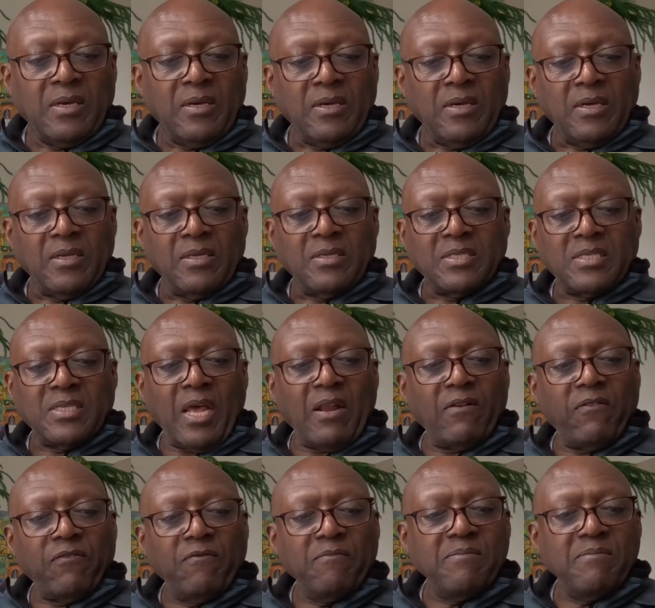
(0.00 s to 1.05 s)
a
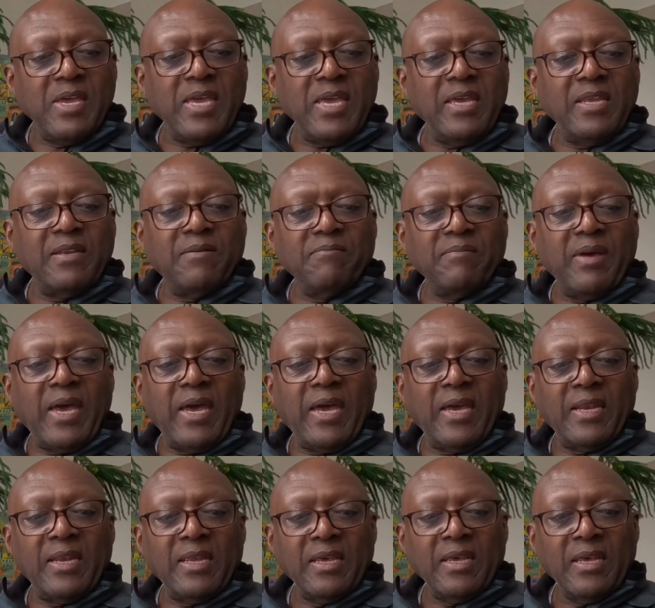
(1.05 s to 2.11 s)
self-made man.